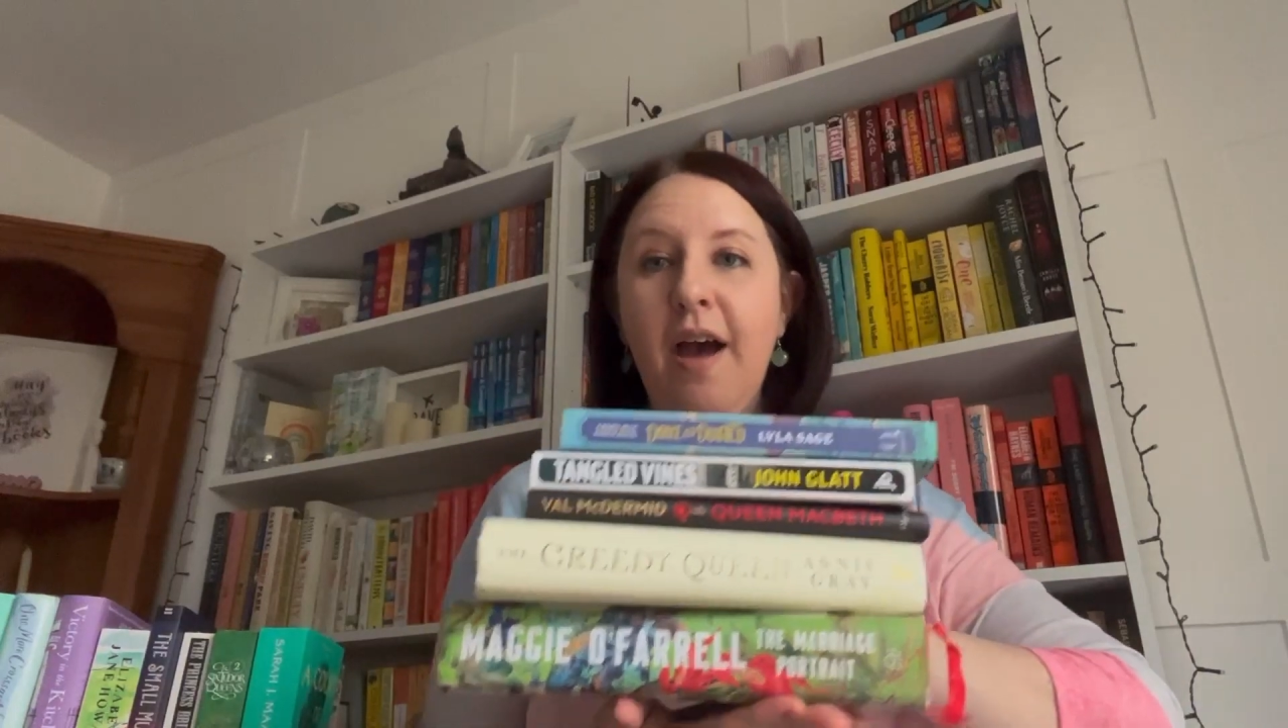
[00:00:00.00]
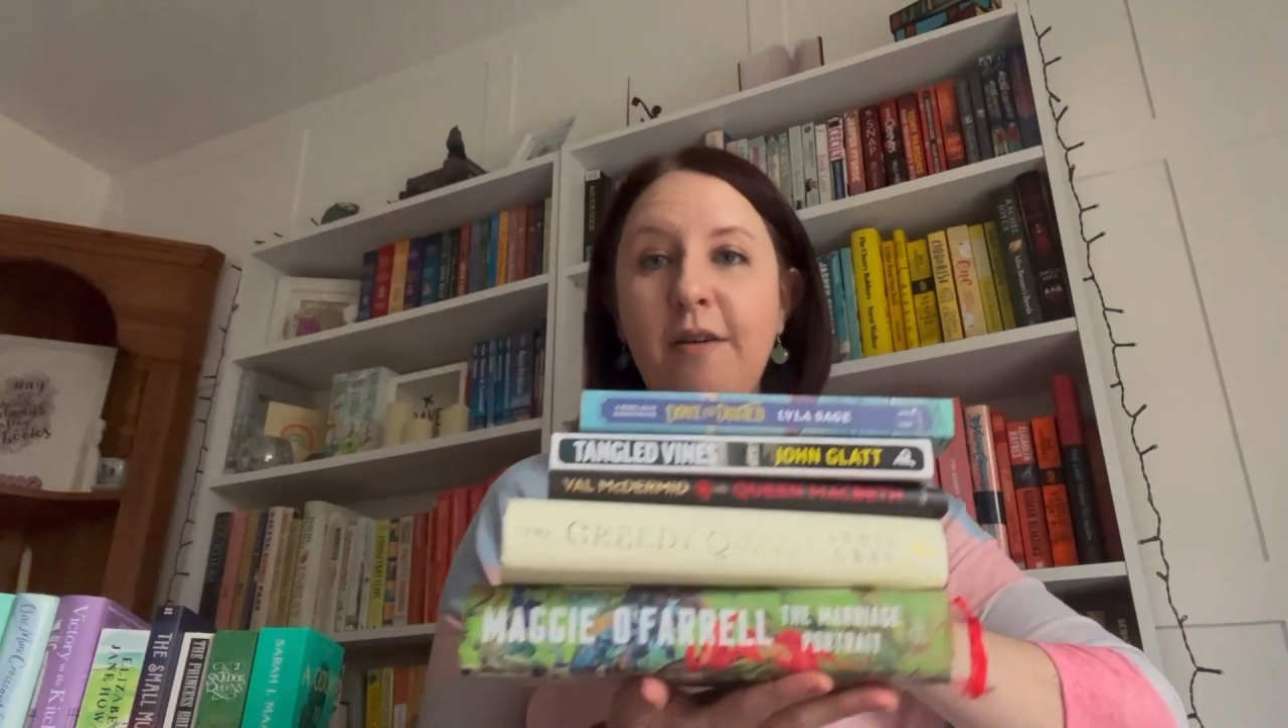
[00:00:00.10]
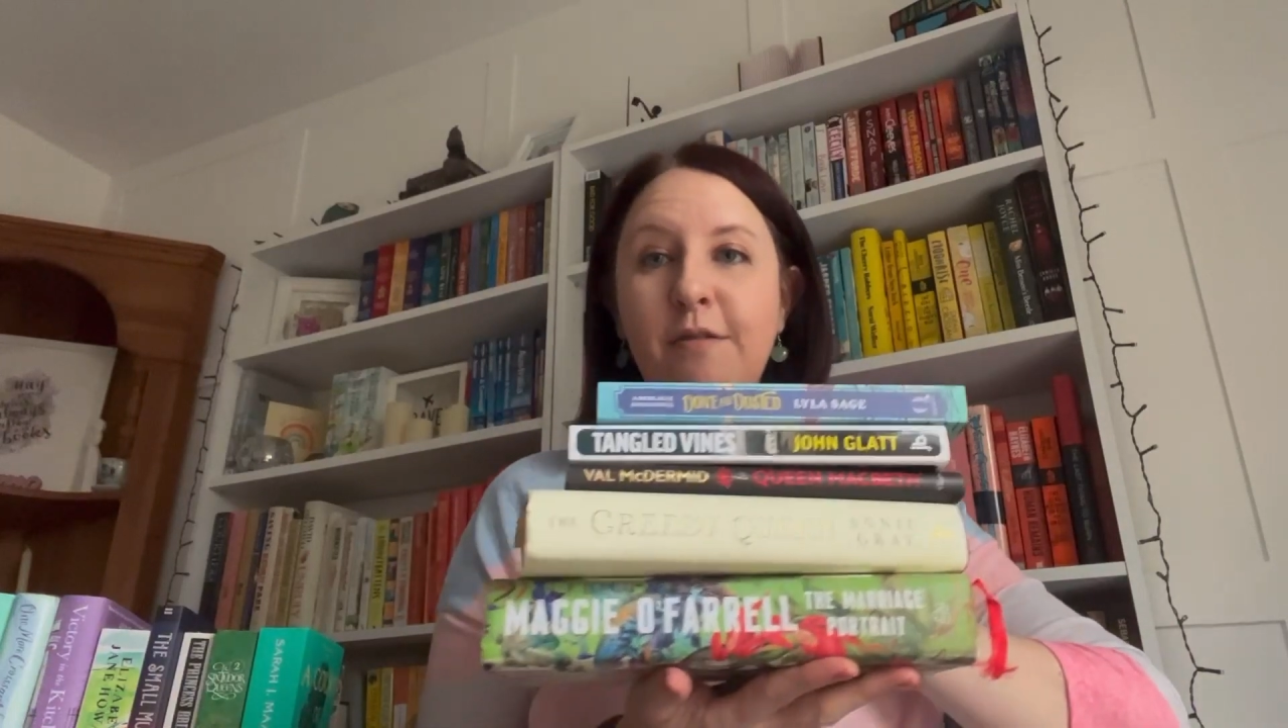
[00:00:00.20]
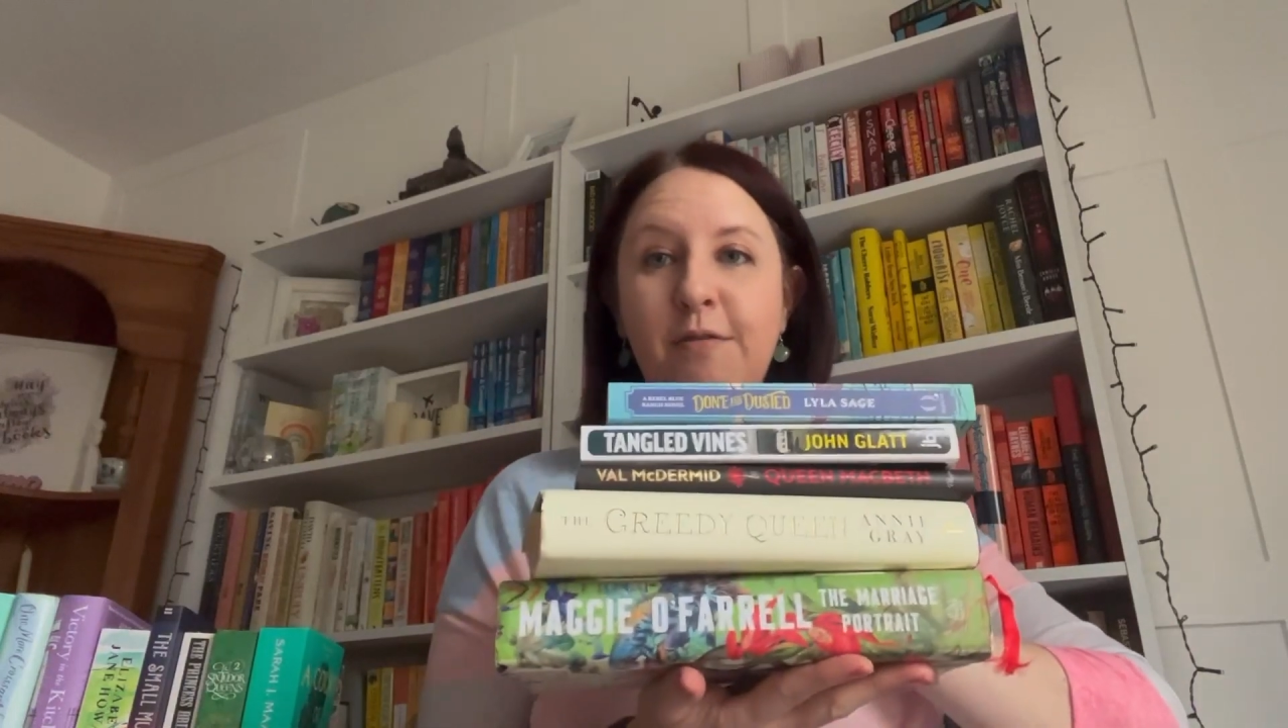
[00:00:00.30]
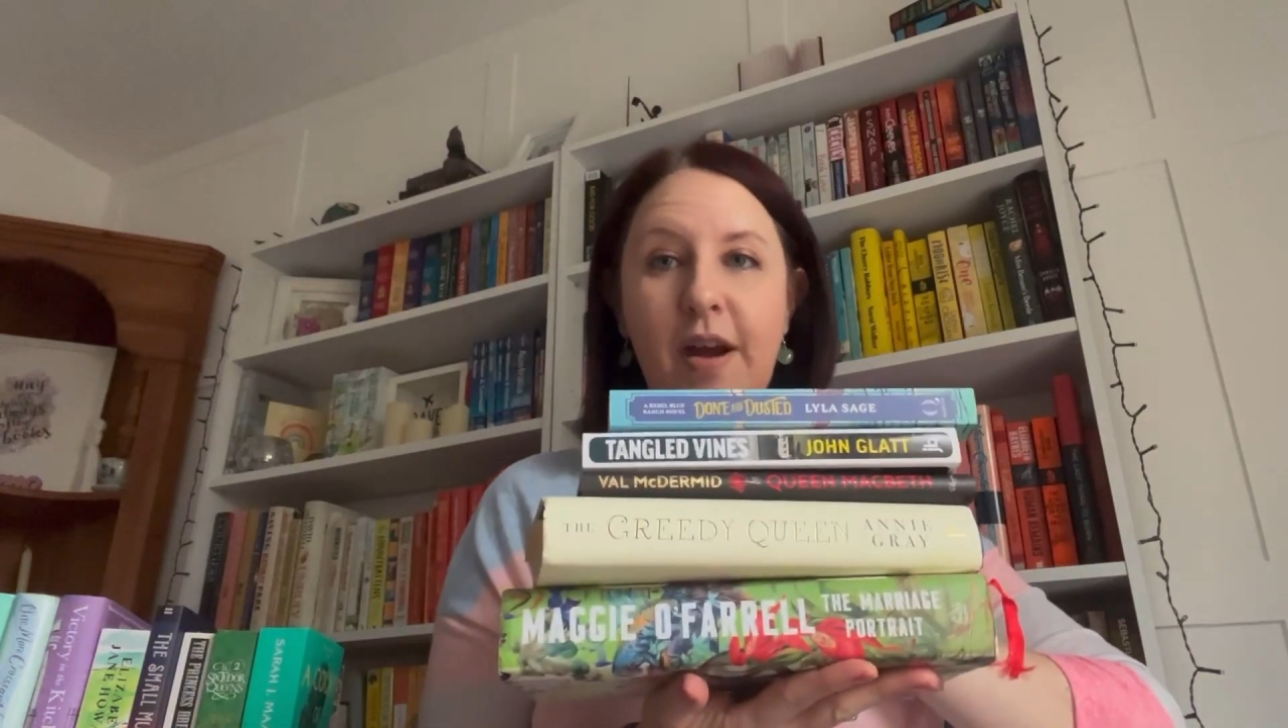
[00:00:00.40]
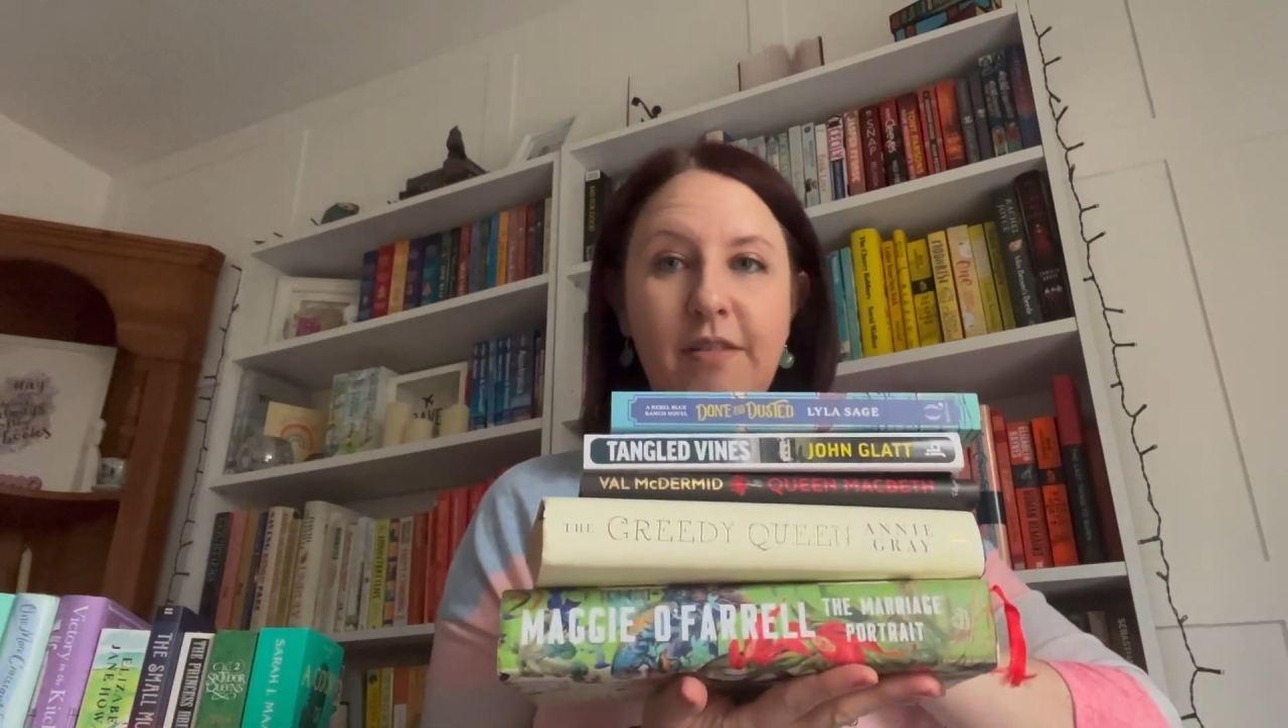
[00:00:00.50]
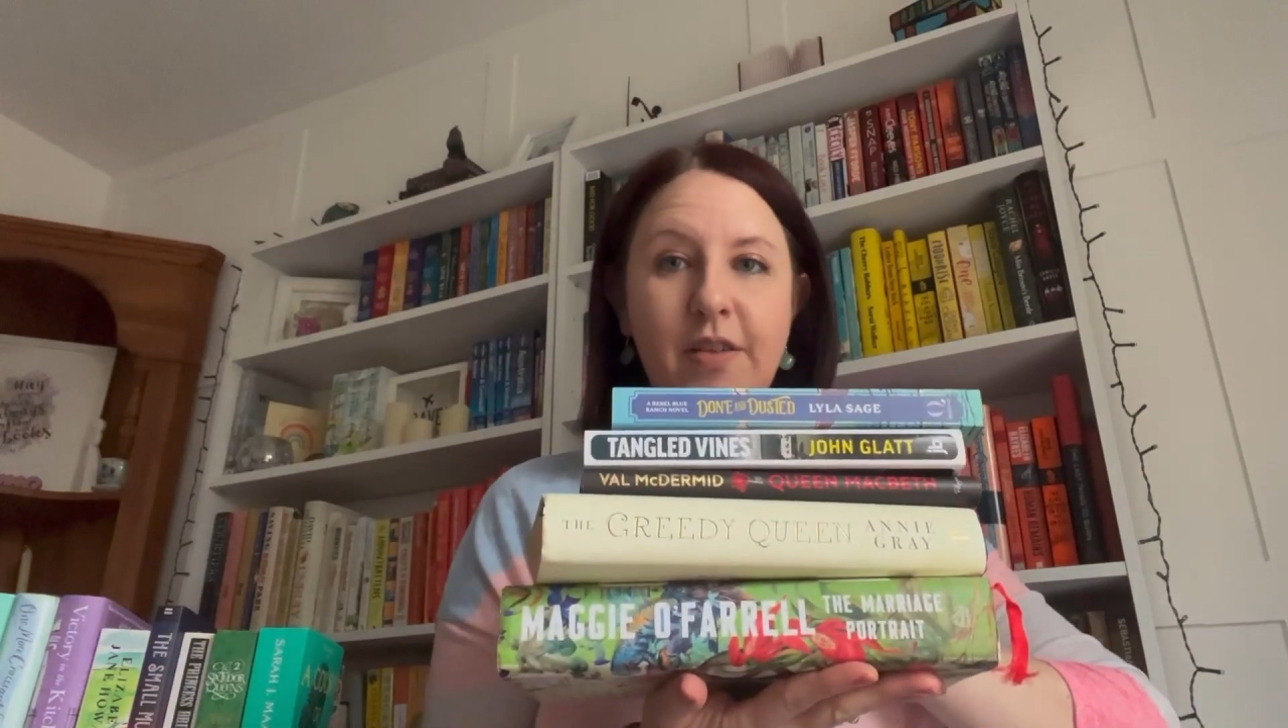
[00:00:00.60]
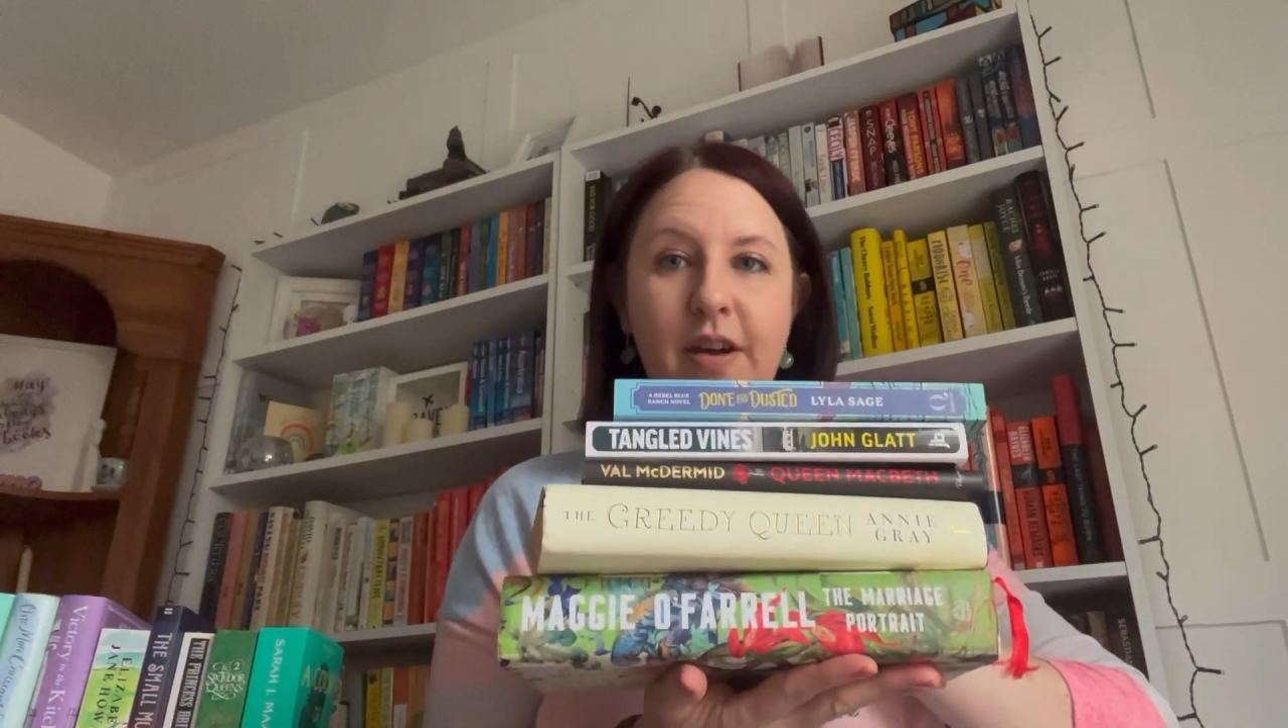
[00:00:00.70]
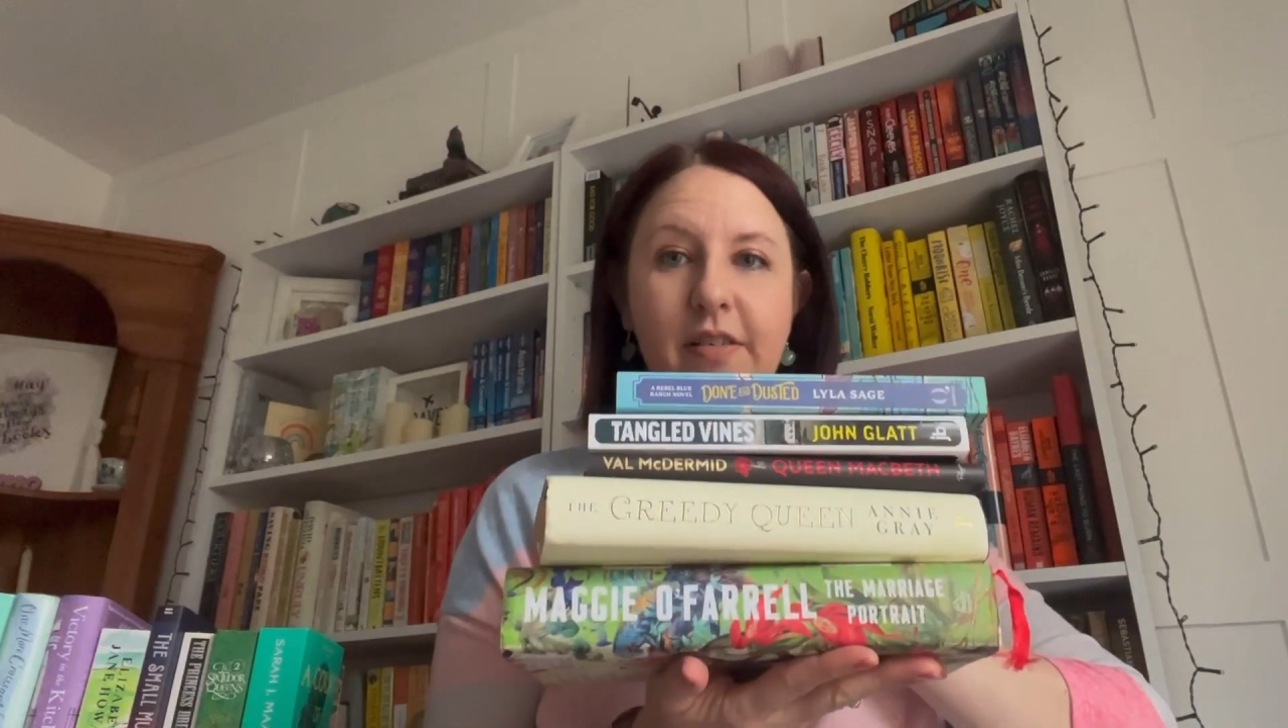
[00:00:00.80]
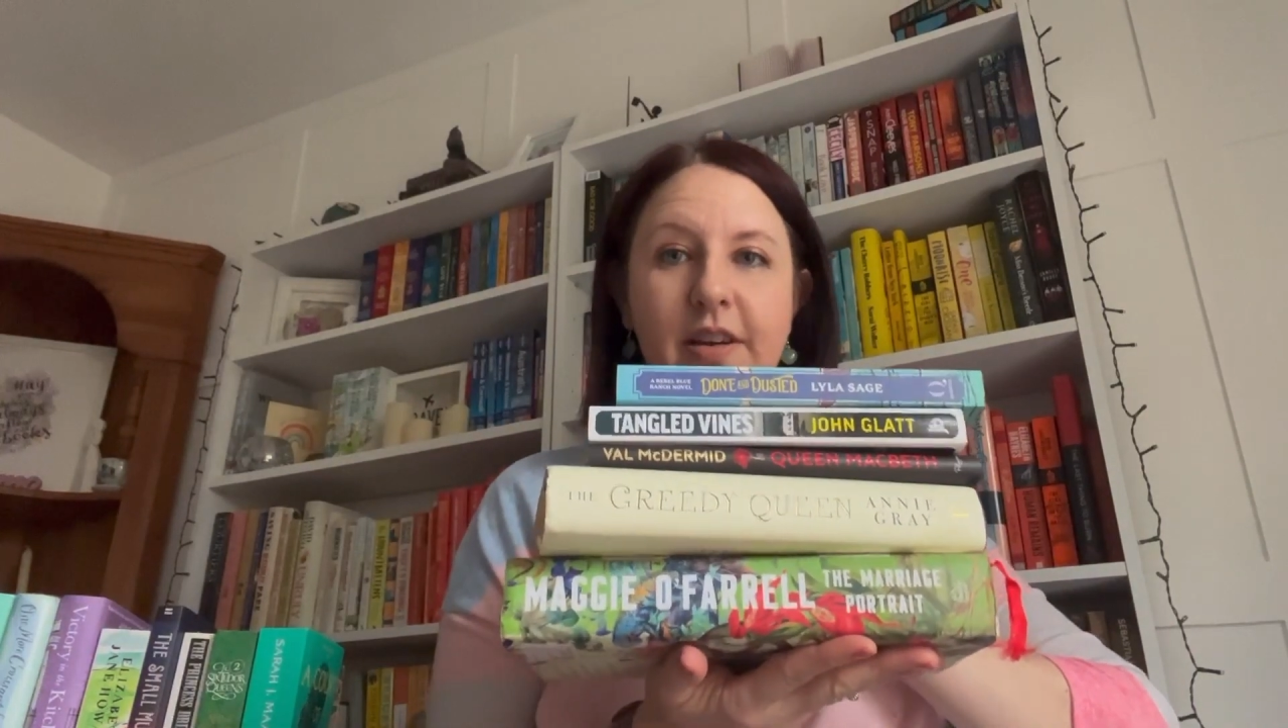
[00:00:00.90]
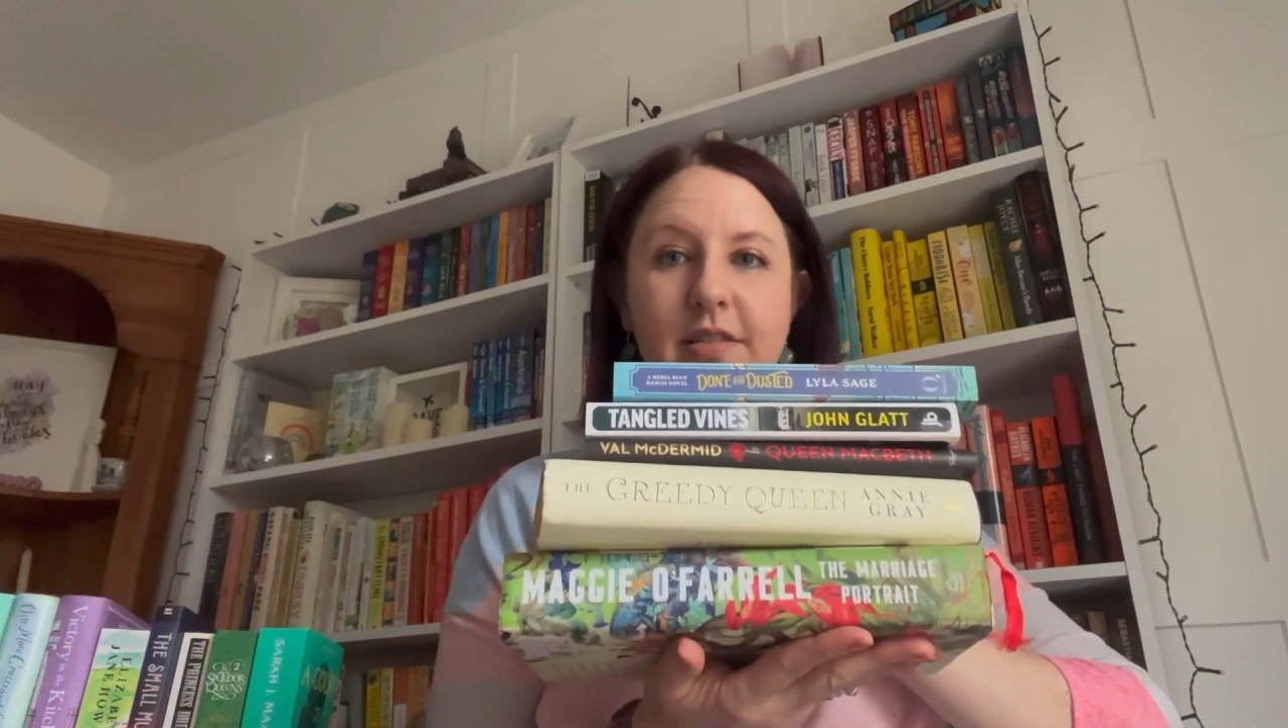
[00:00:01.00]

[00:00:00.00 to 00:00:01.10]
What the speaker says: very, very